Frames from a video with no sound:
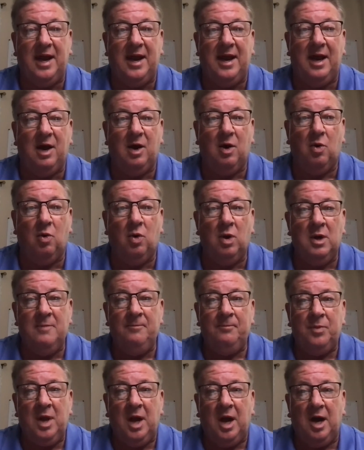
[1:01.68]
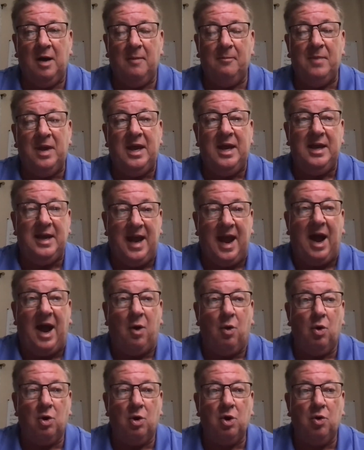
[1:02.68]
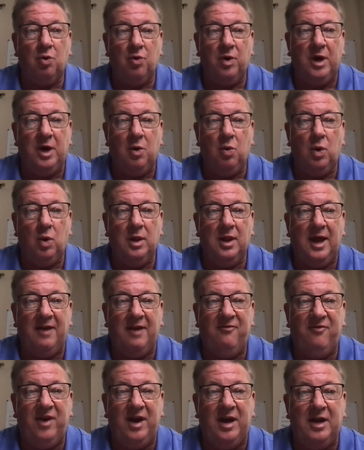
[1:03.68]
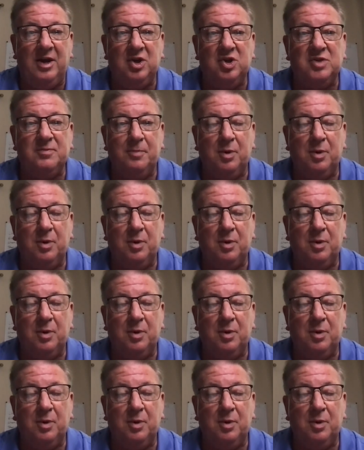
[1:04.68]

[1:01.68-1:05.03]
now in our career with LifeVantage,